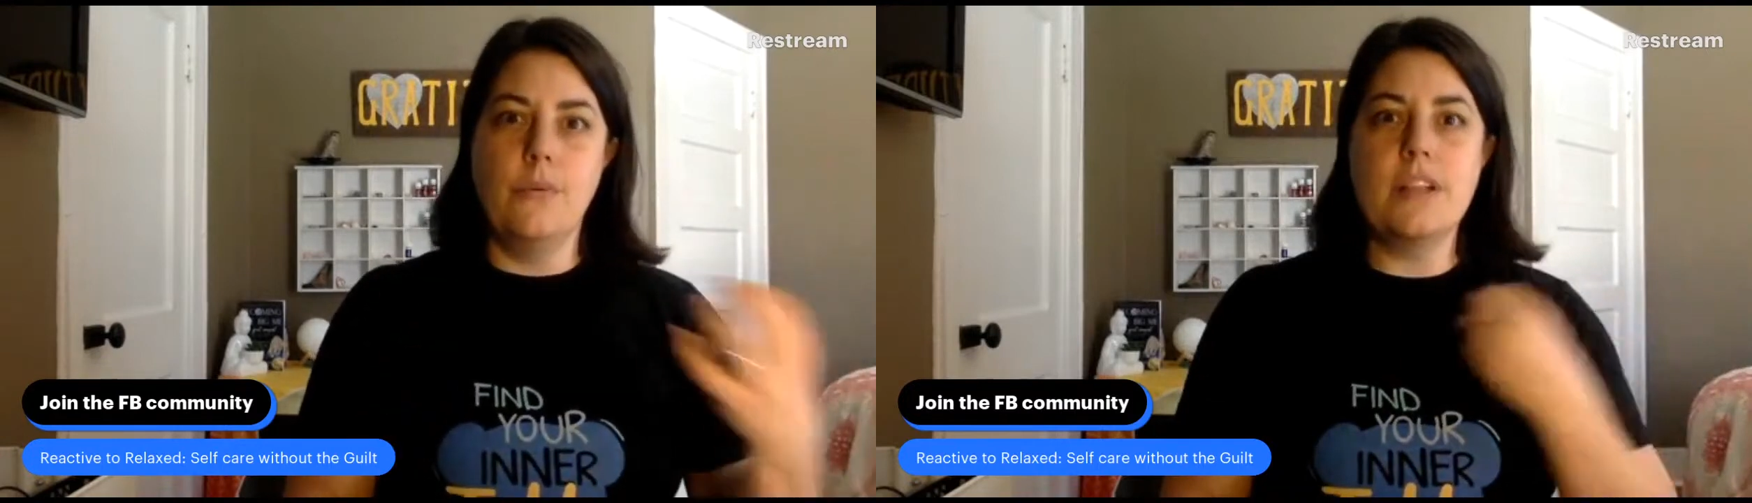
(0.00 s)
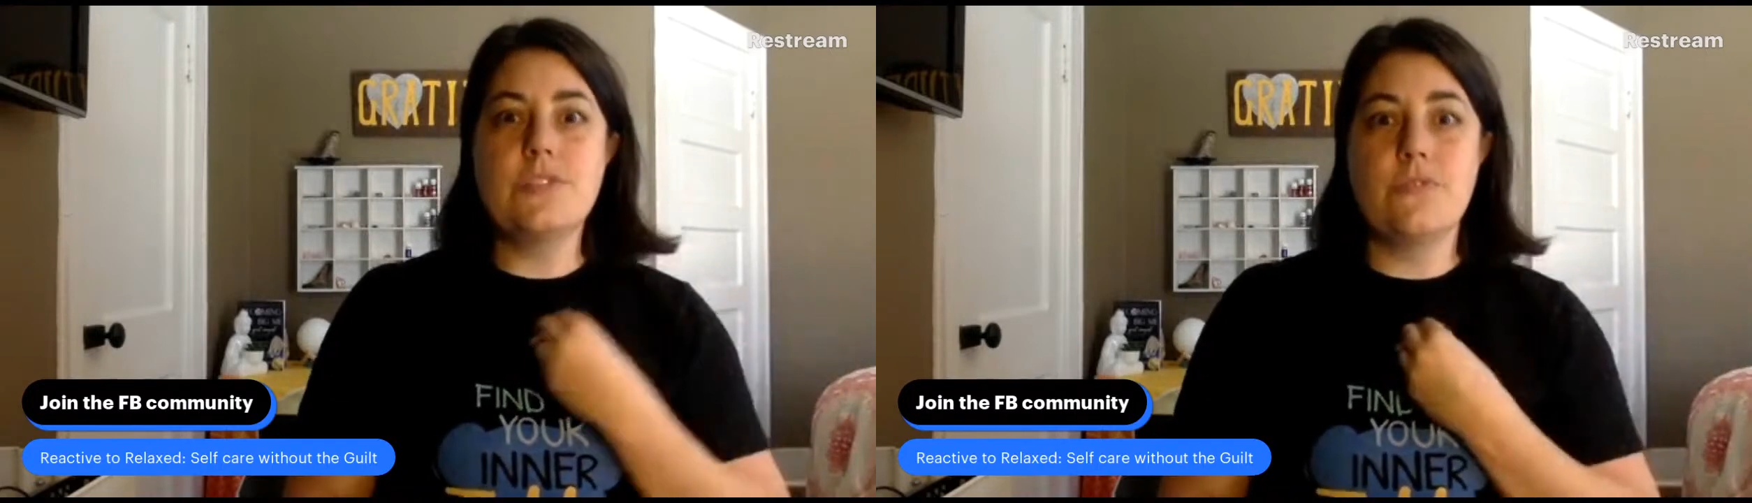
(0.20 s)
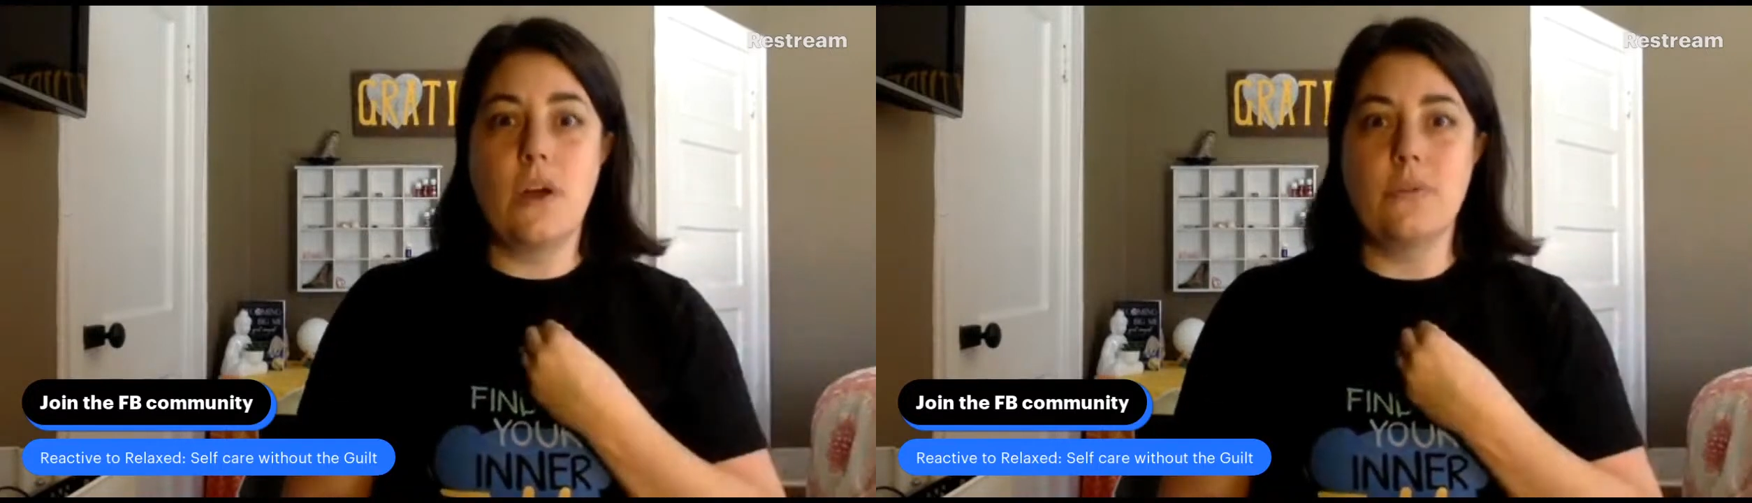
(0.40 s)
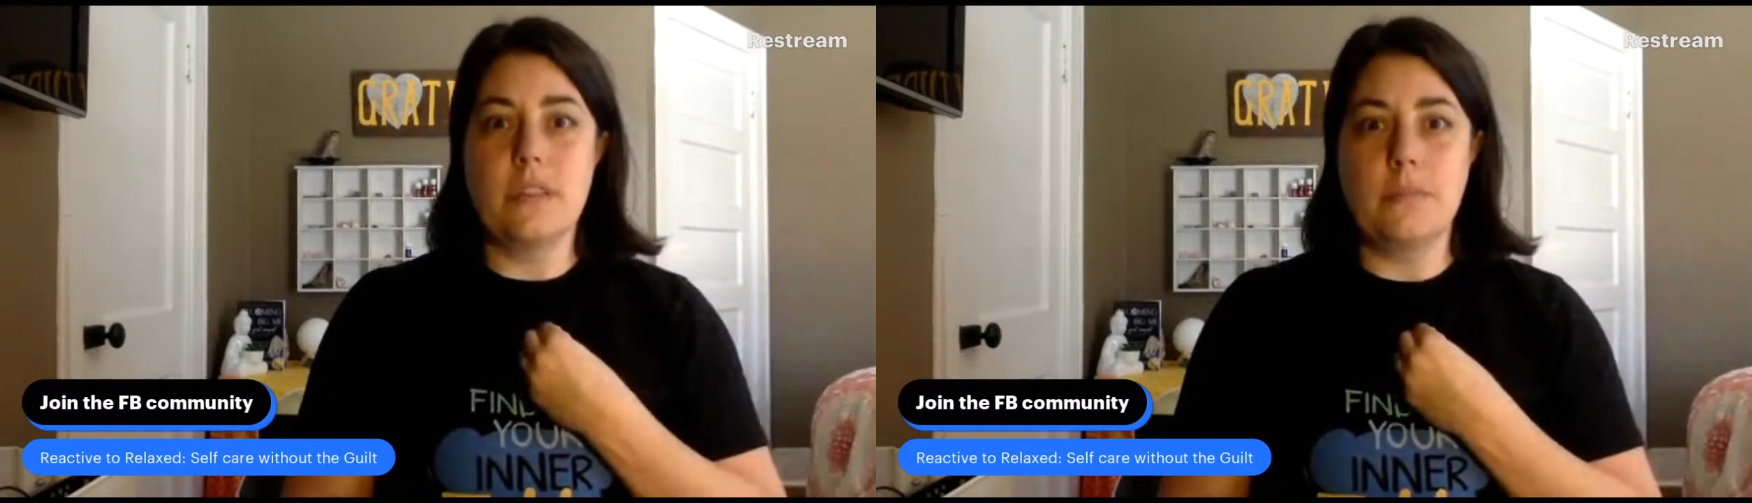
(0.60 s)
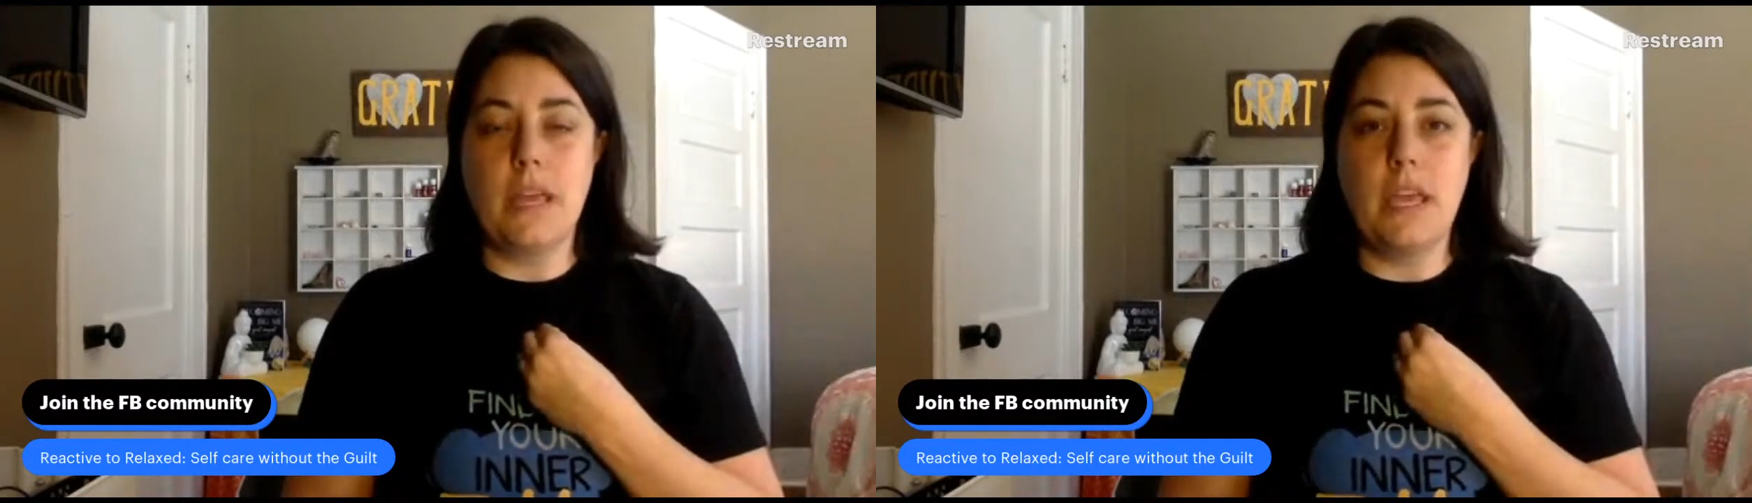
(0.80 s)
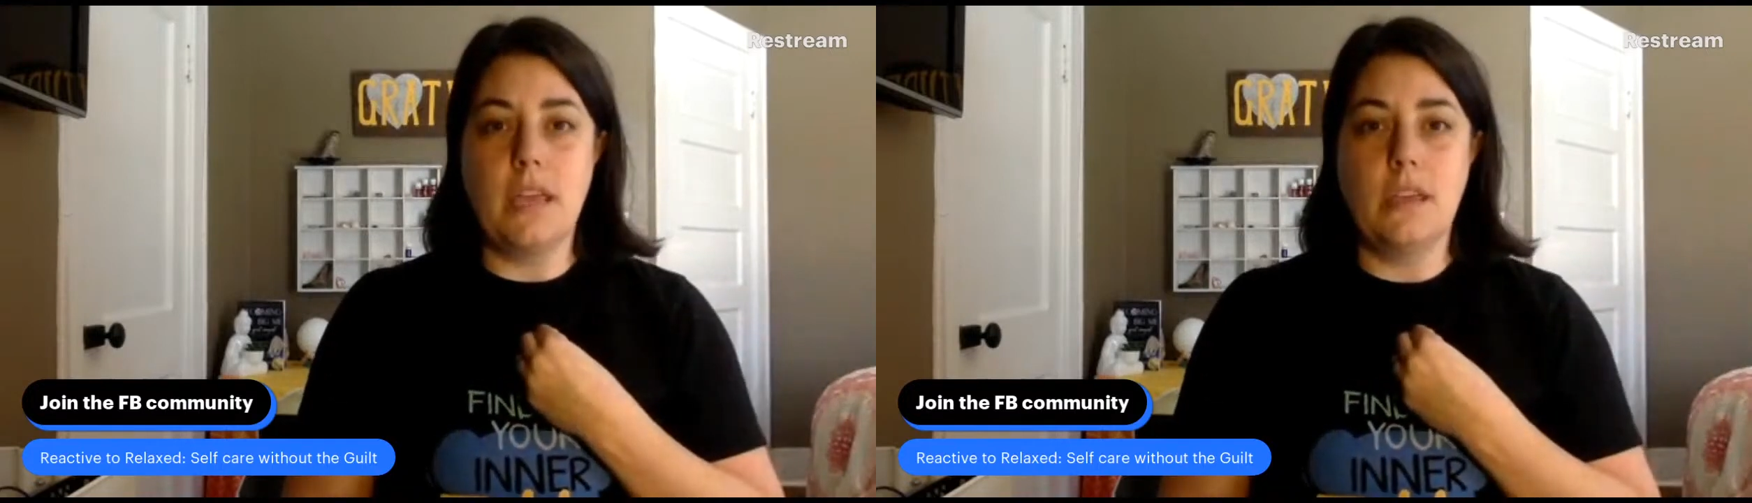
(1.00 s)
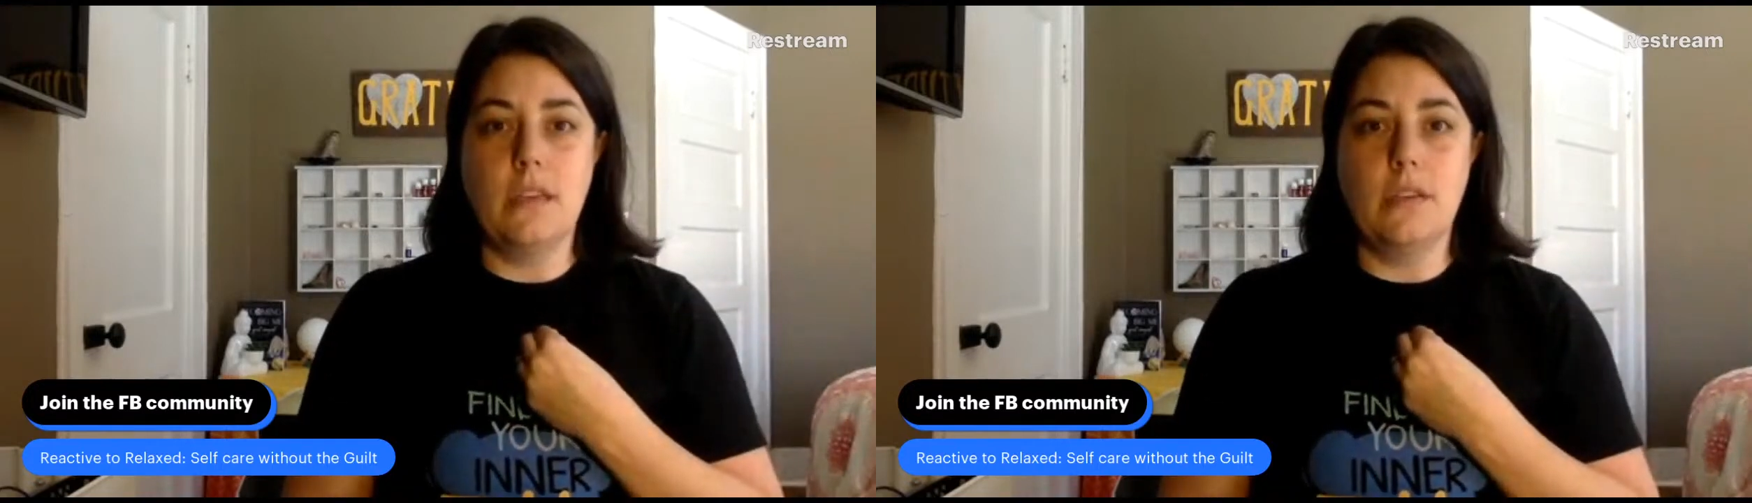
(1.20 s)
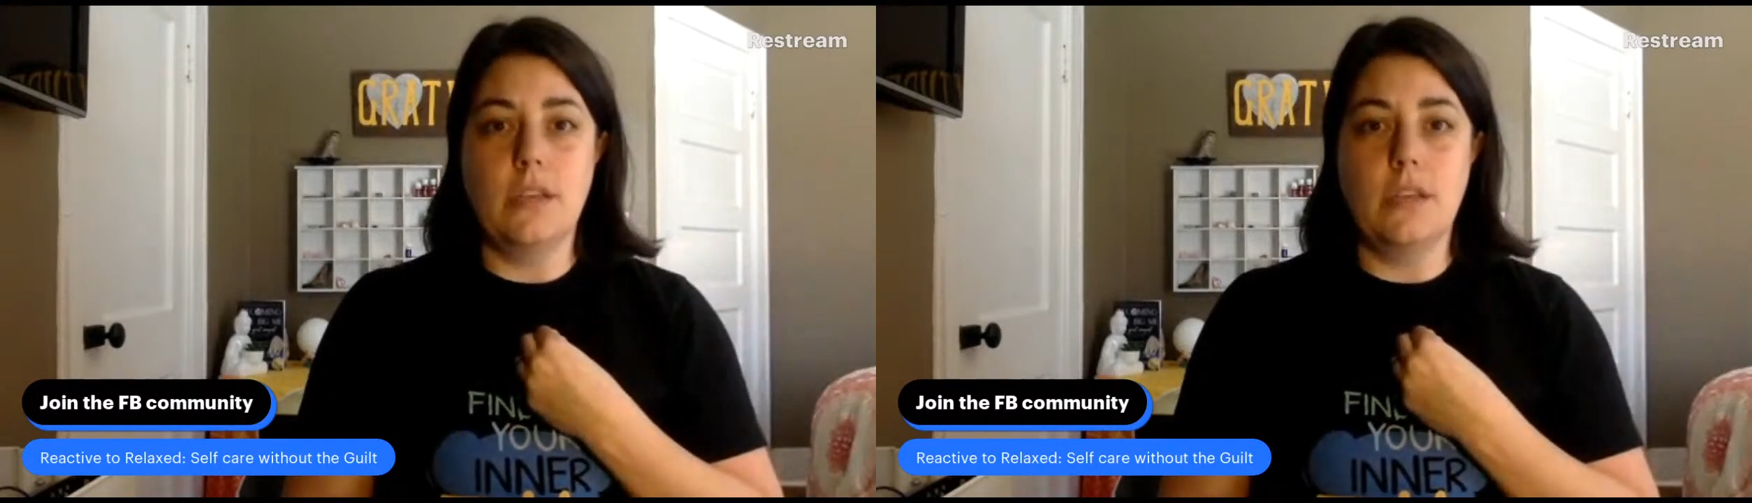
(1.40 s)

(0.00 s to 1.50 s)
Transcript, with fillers: What's wrong with me?